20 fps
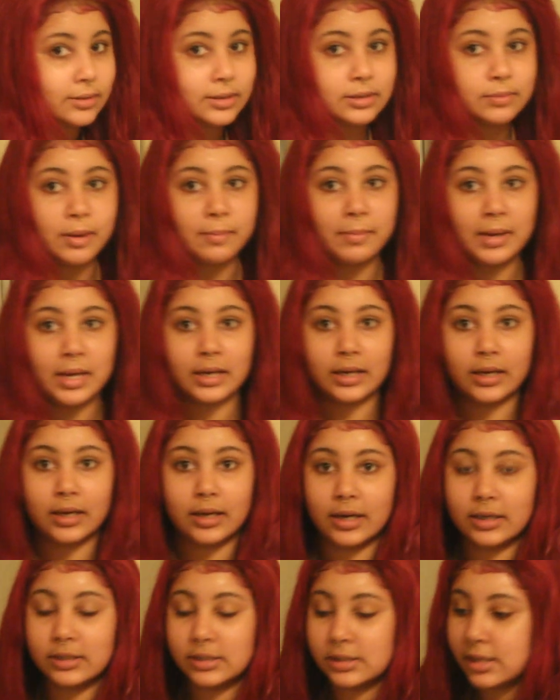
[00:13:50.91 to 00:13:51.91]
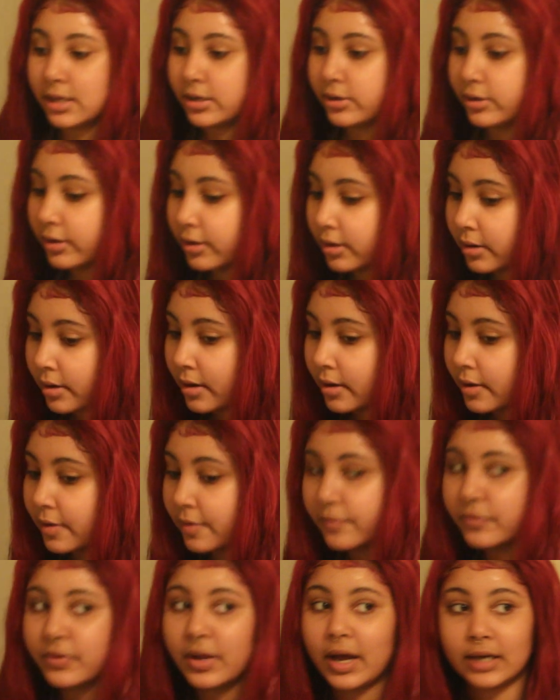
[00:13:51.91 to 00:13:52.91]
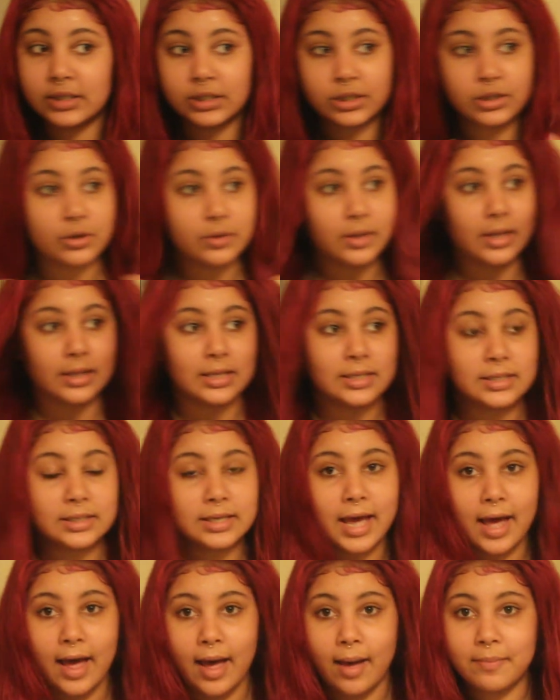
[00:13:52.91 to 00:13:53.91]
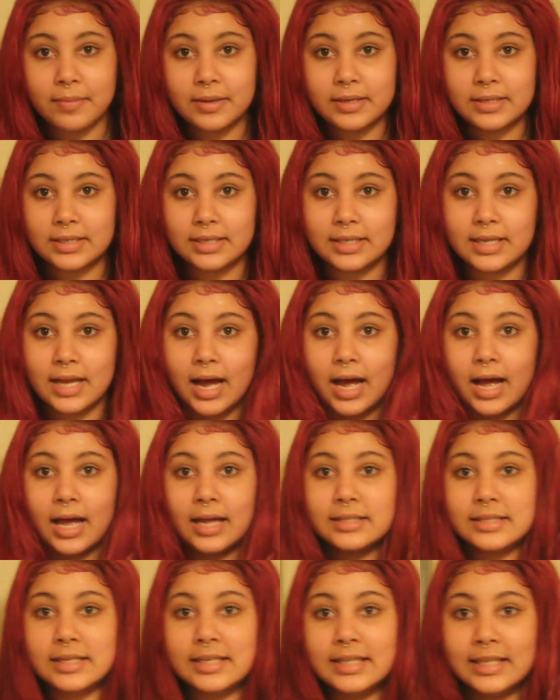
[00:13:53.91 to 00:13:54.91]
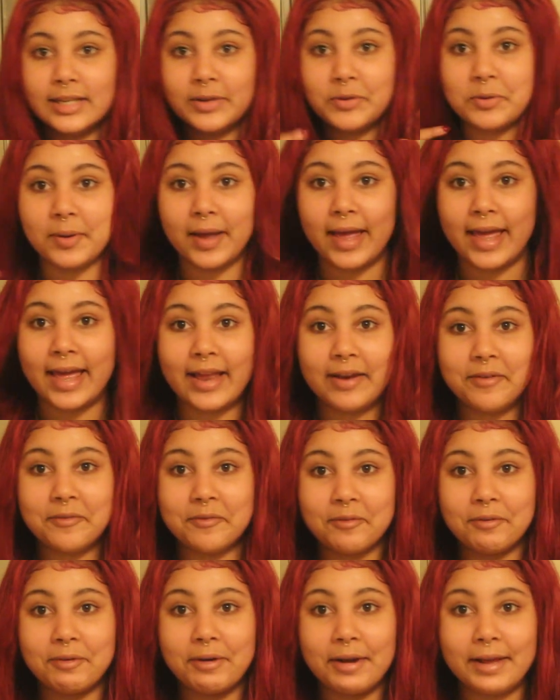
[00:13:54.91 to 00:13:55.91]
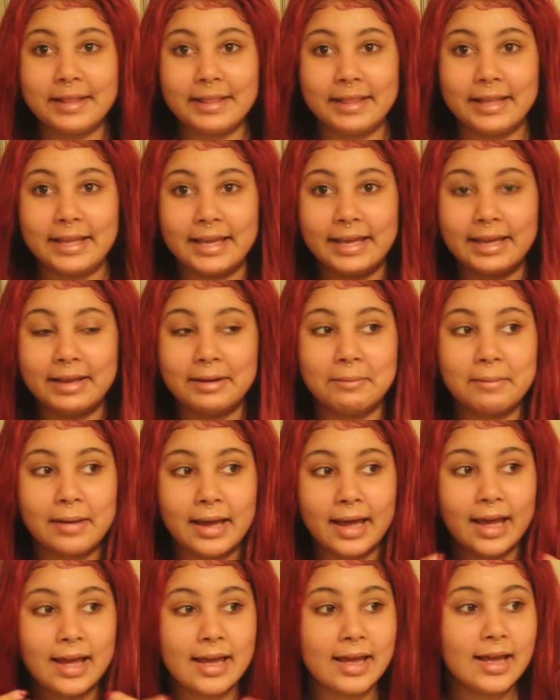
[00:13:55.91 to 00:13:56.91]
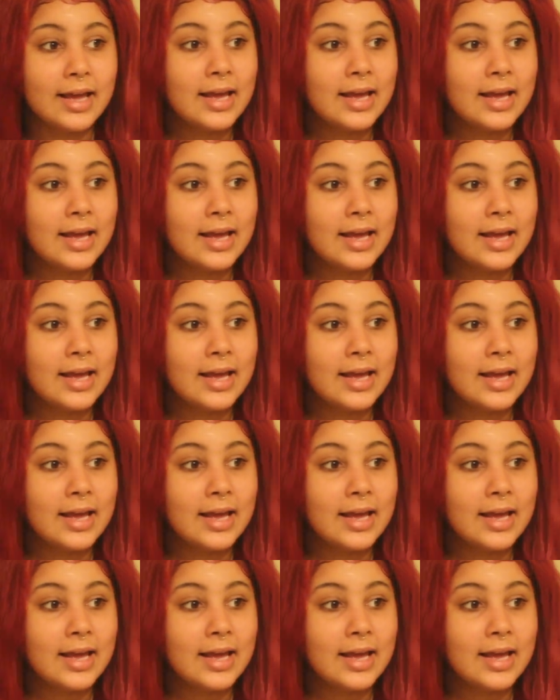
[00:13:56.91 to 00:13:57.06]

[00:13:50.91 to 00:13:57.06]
That's my mannequin. I just hit it. I just know that this cap is not little head friendly, okay?